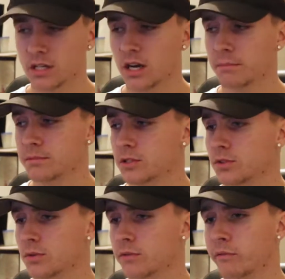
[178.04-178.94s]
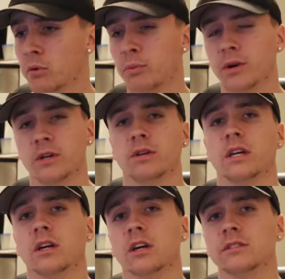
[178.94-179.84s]
it up to 4.0
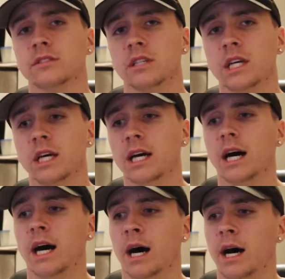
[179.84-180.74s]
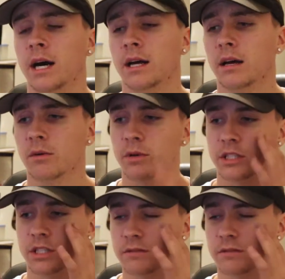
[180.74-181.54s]
gigahertz, which